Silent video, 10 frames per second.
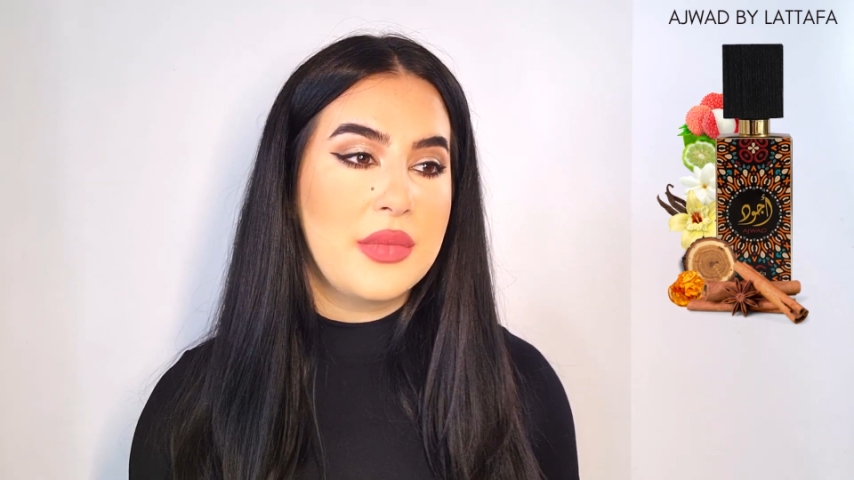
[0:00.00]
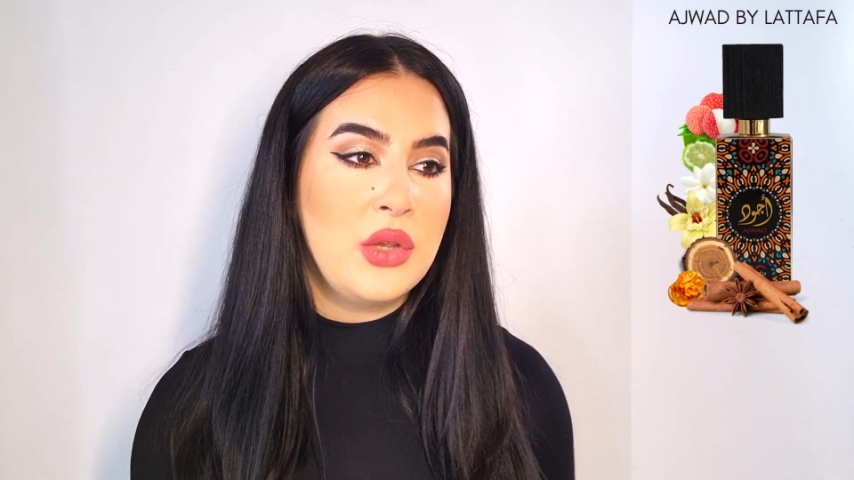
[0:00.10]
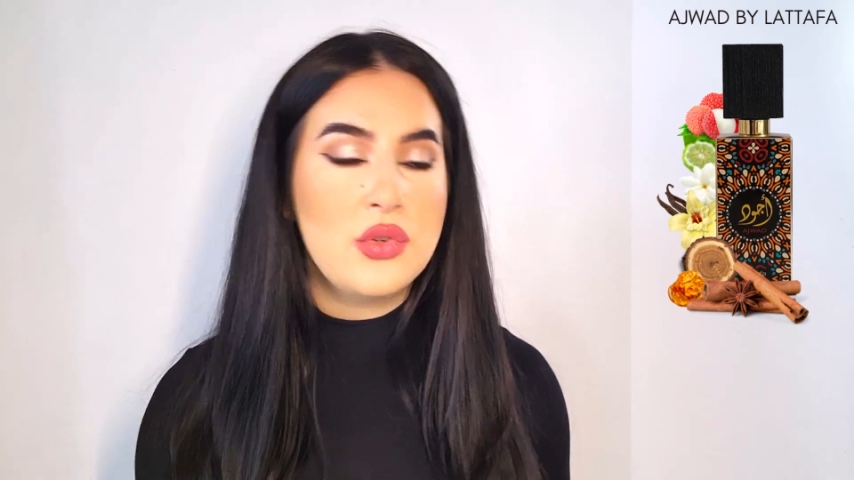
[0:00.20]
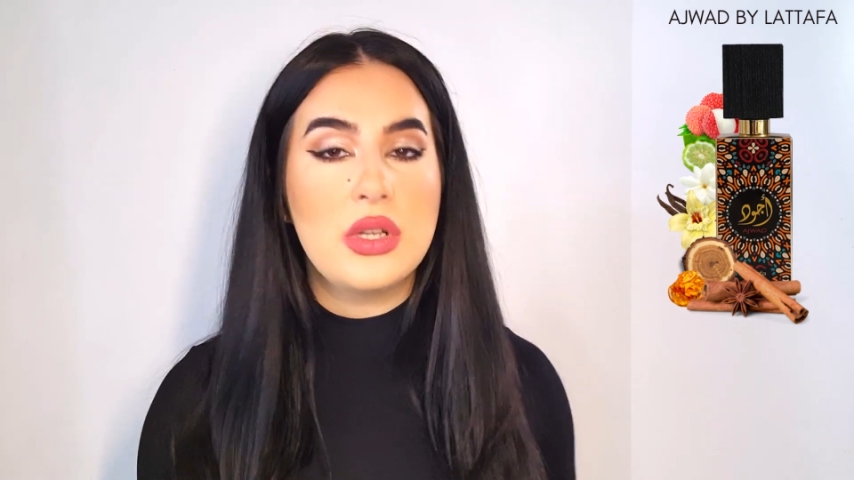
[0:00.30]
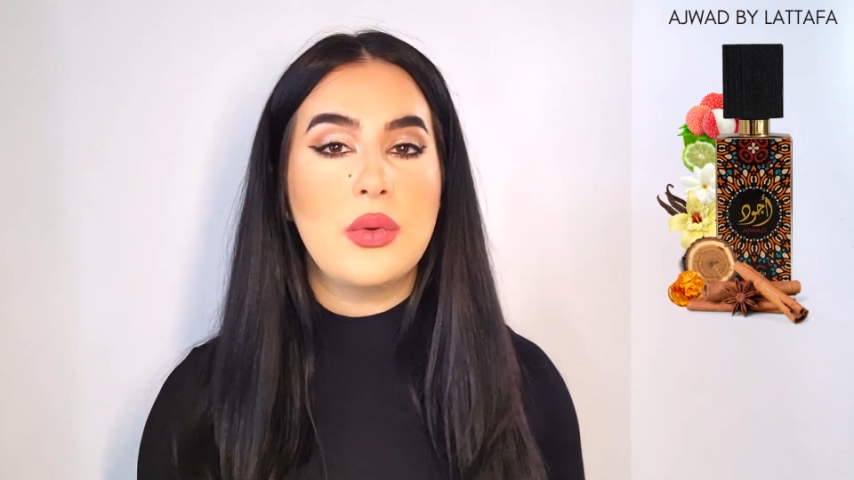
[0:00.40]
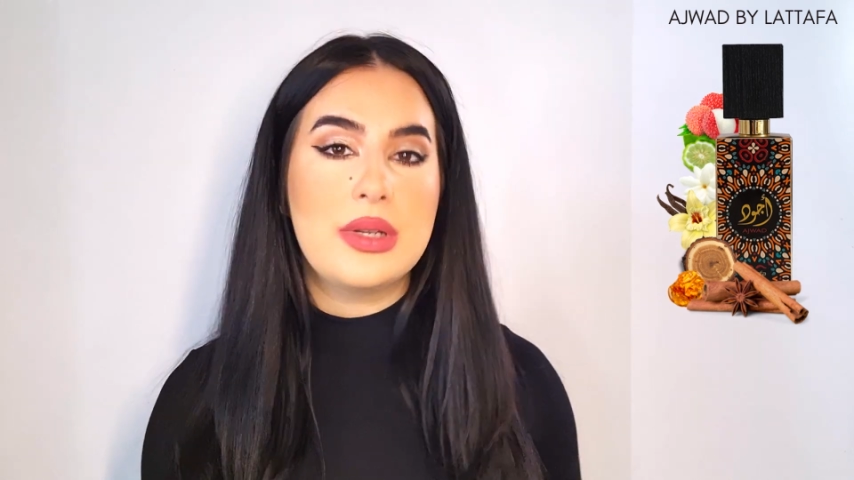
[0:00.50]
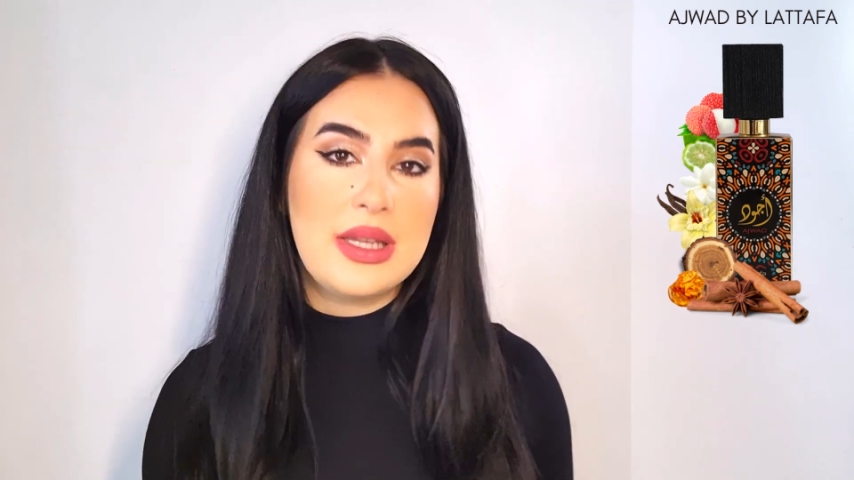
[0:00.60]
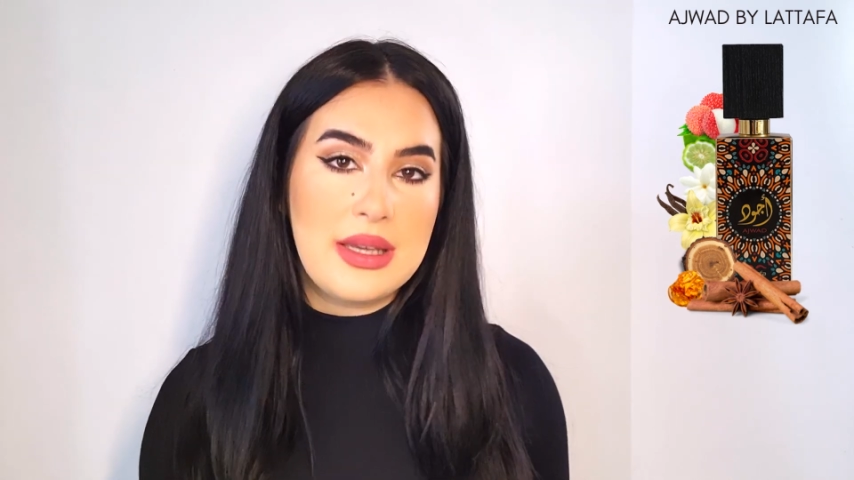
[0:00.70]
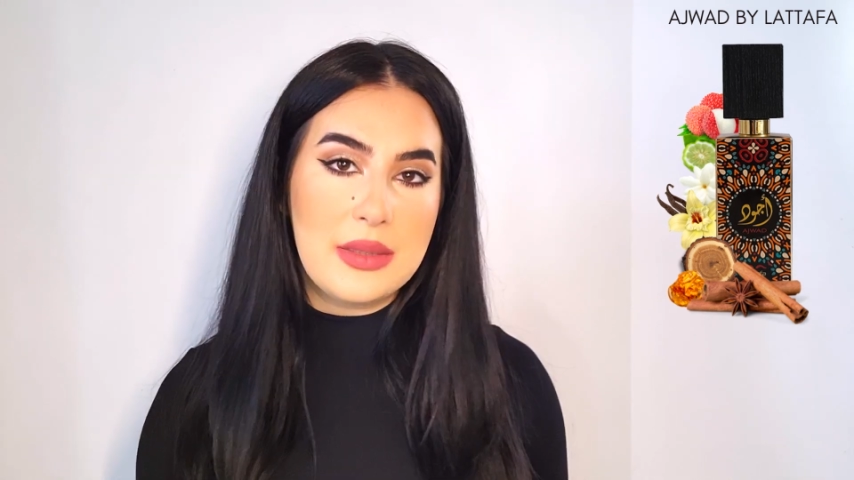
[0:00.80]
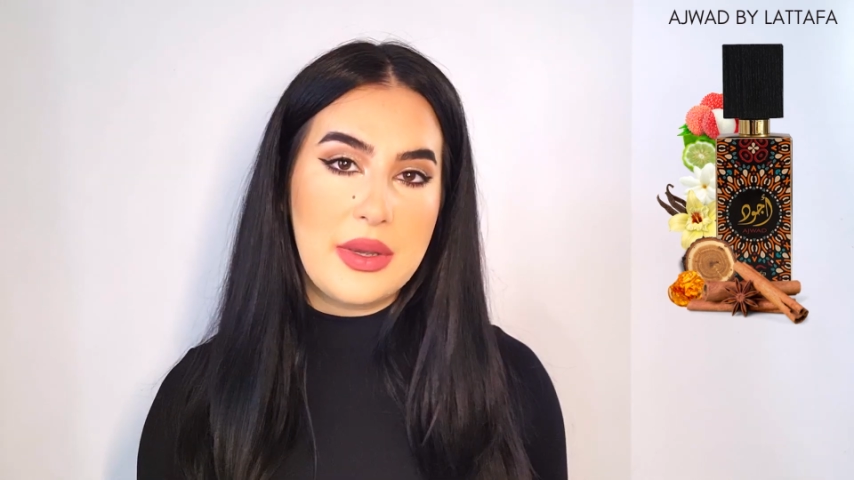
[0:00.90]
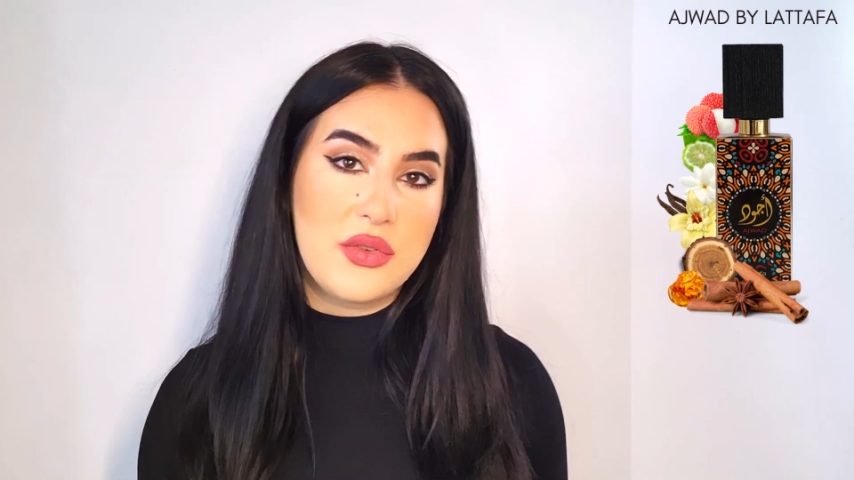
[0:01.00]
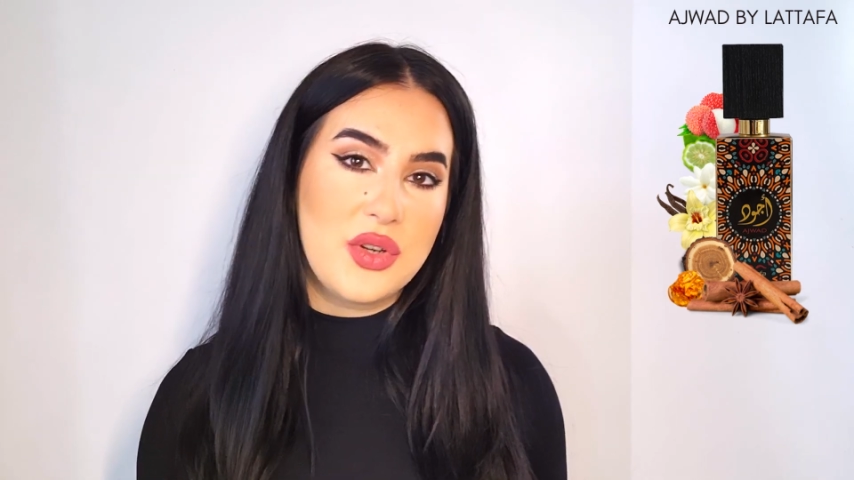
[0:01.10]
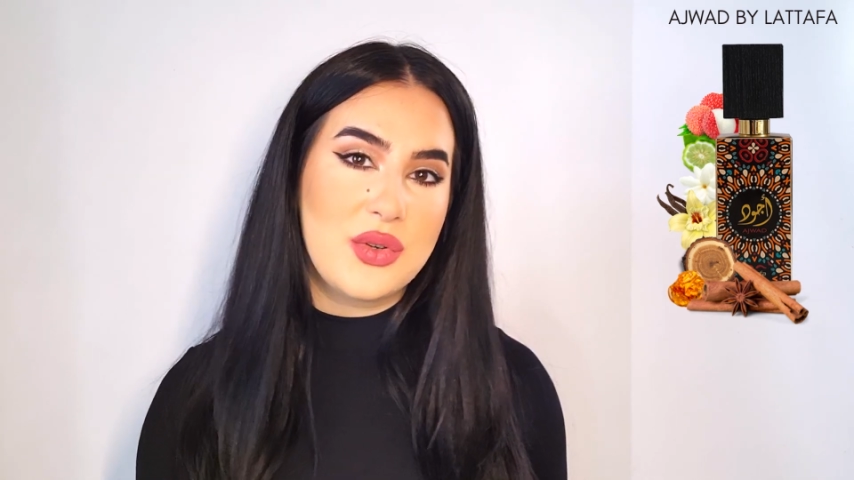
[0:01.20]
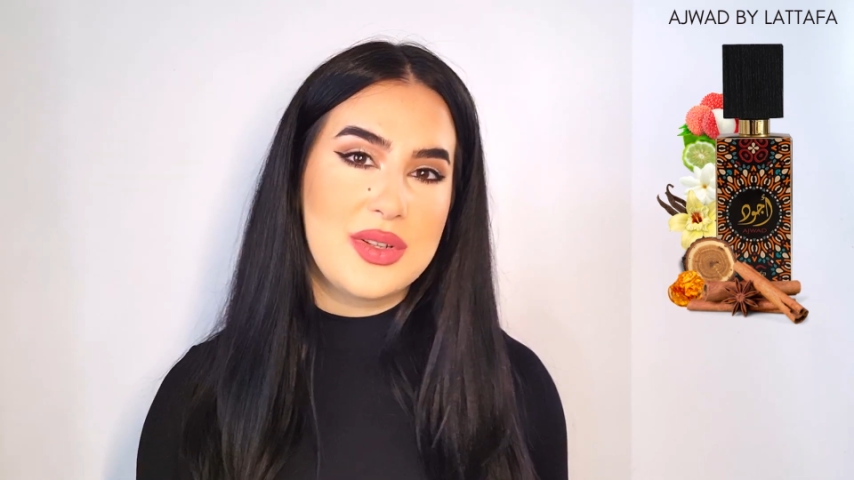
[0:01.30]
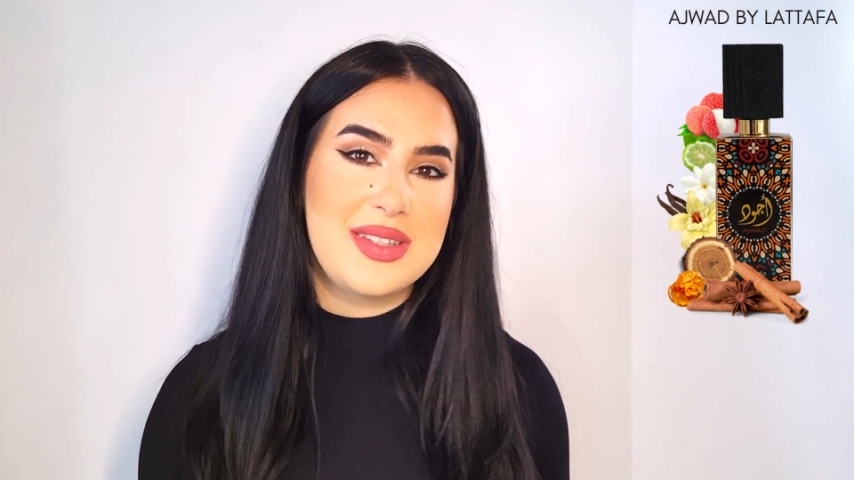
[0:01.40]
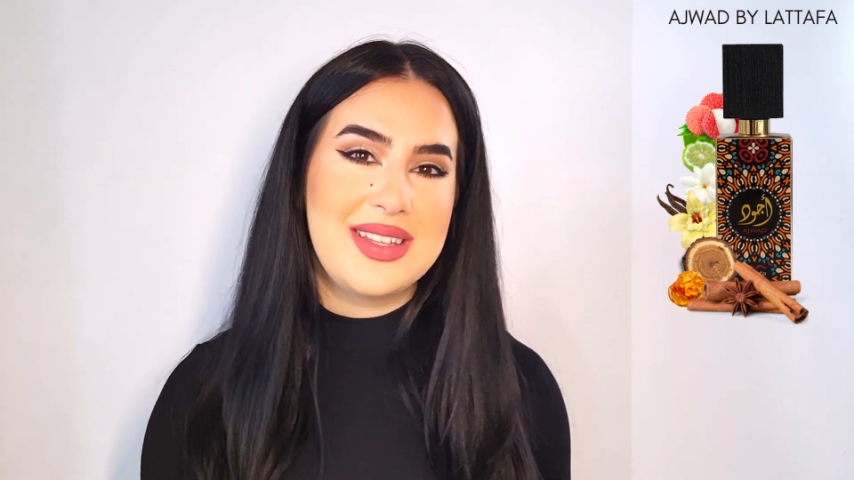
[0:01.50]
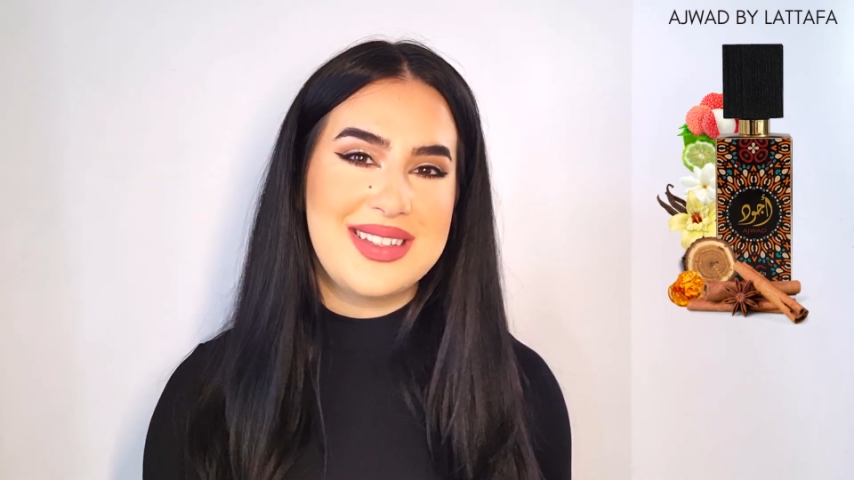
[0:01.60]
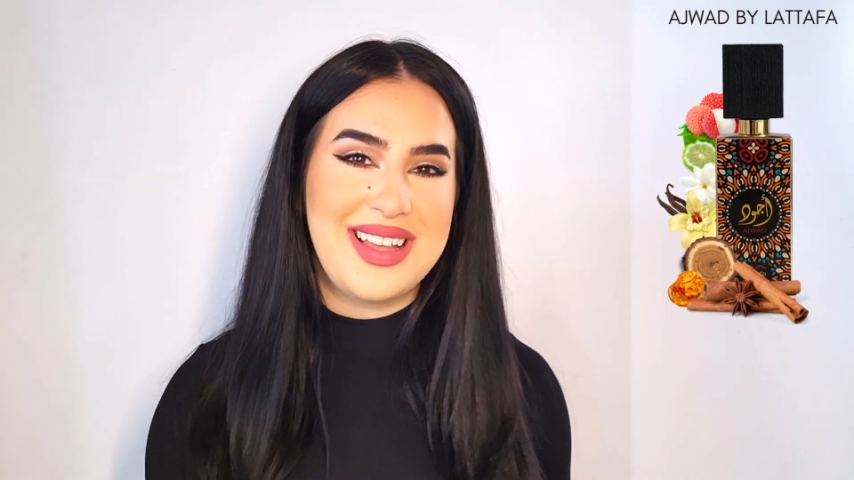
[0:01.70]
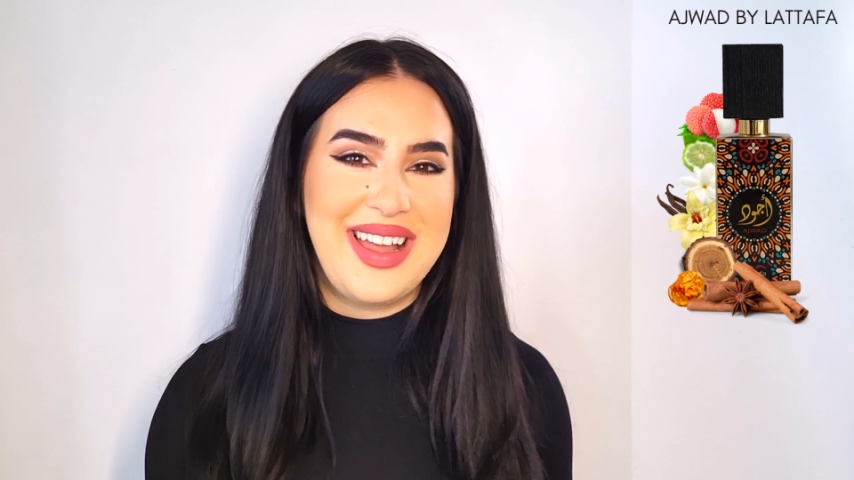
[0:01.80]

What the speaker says: Usually when I get my fragrances,